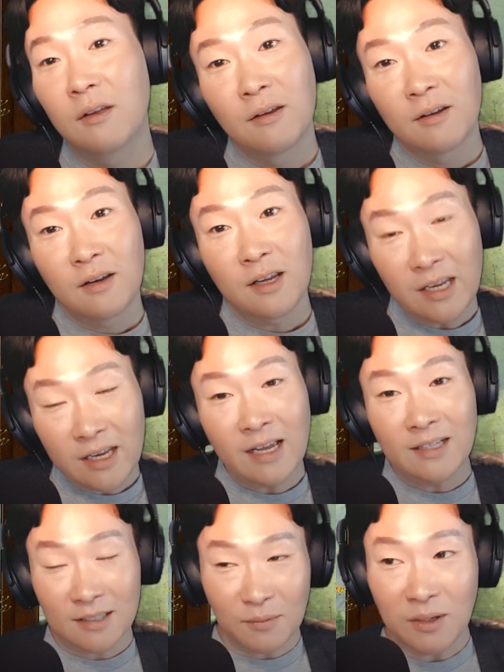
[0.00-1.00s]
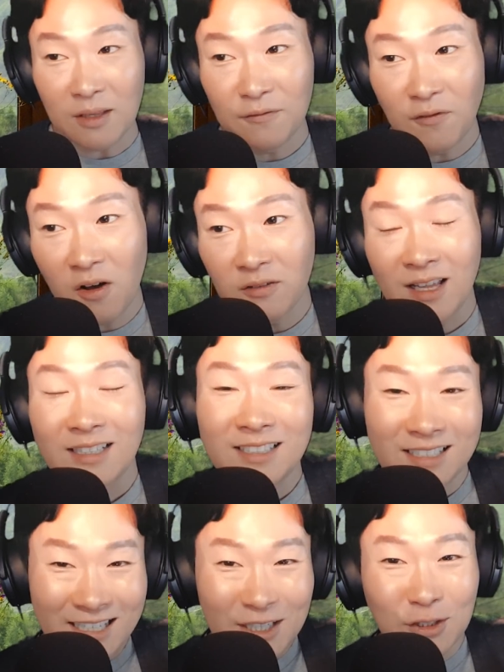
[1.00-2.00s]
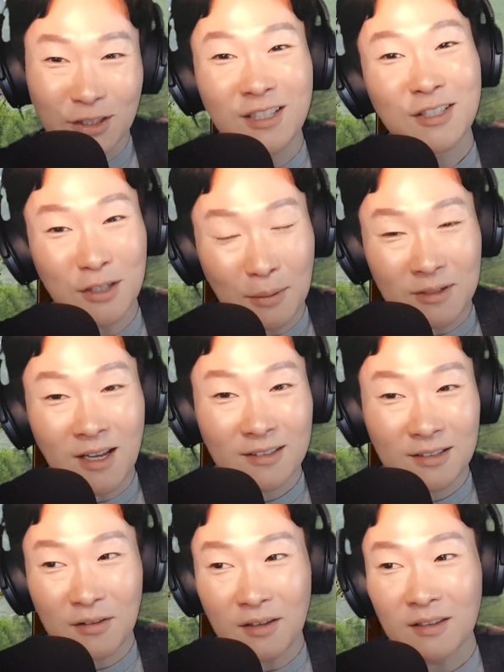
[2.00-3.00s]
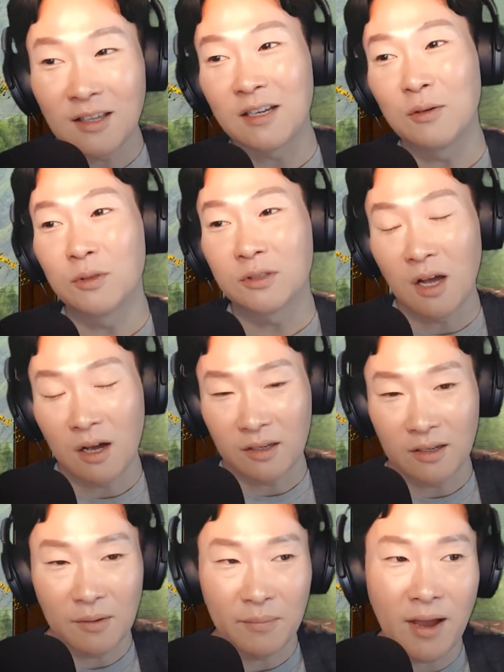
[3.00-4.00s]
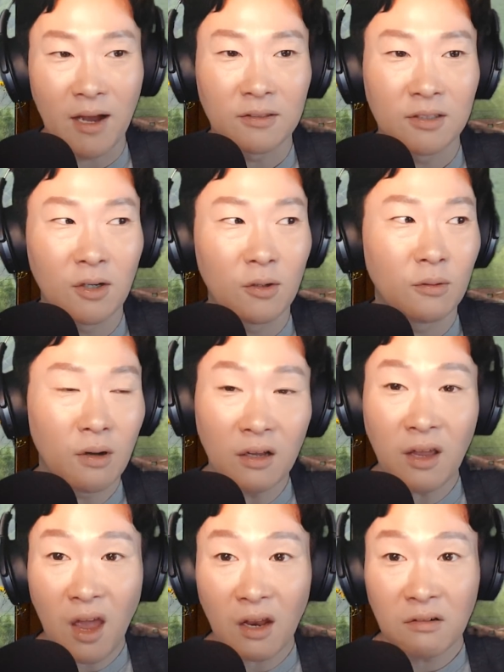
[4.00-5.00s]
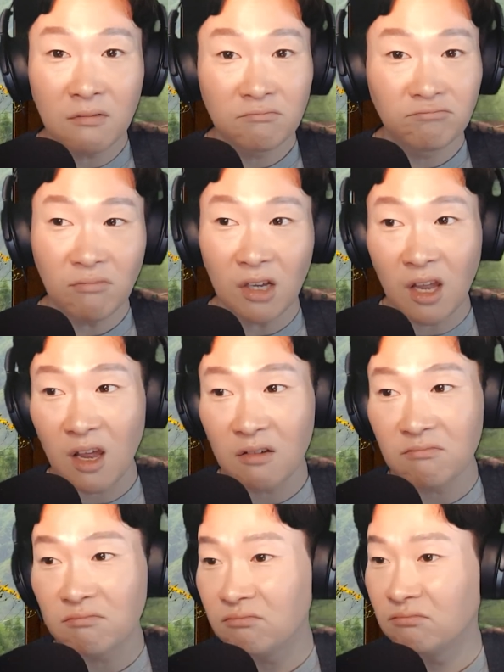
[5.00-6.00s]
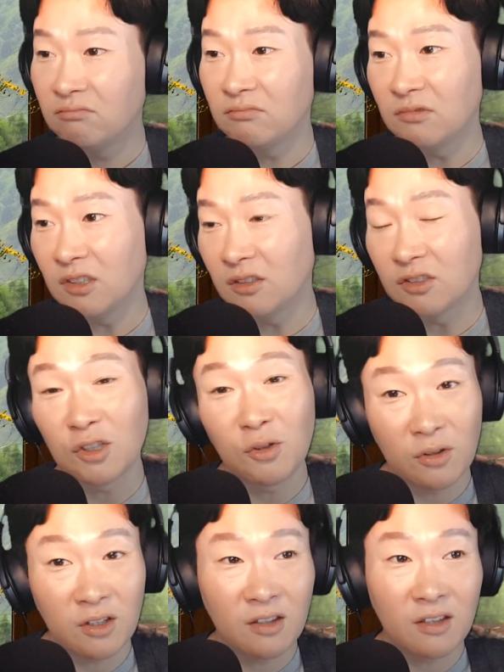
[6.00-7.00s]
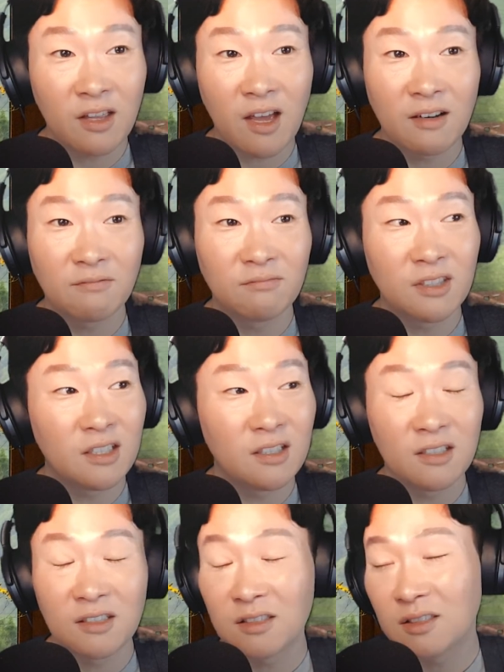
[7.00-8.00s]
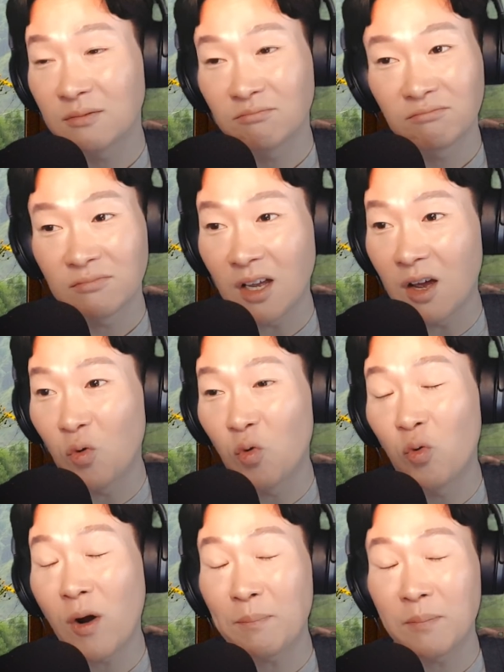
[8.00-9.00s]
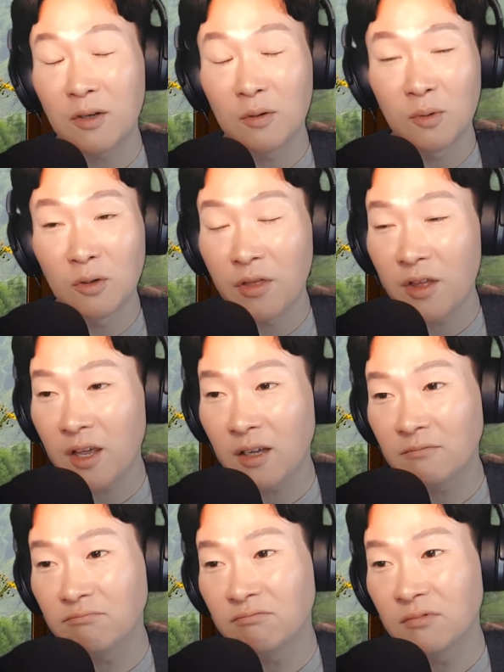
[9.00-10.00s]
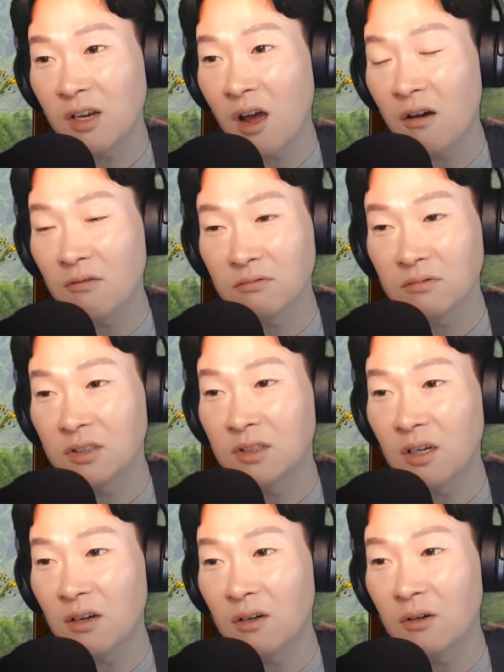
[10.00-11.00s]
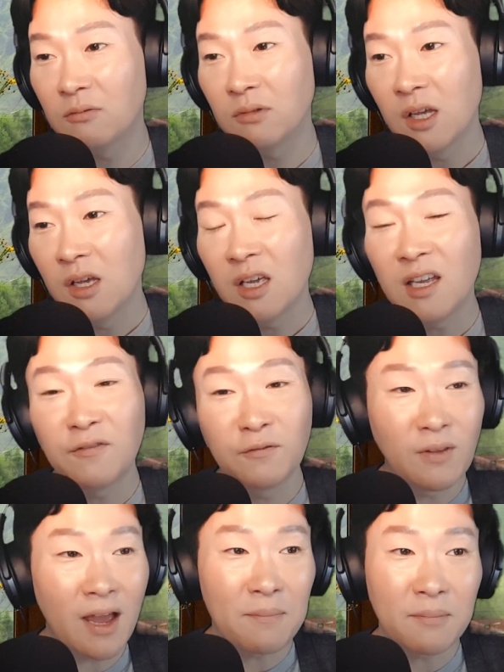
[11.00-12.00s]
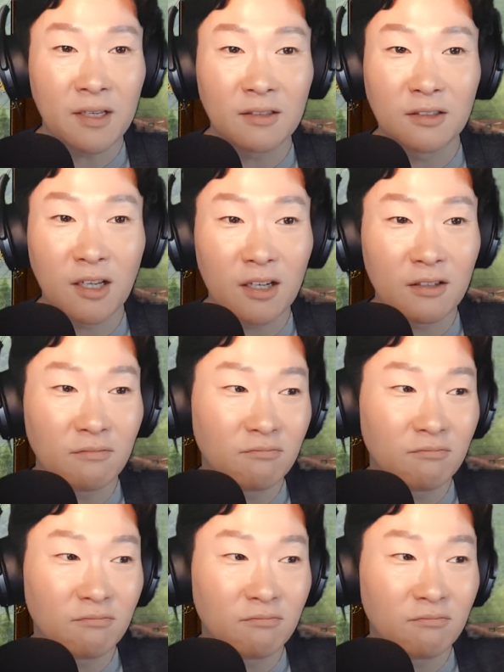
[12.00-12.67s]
he gets to be the fault. That's essentially the subtext I think that he was talking about. So again, do you think that that is a reputable thing? No. So if that means that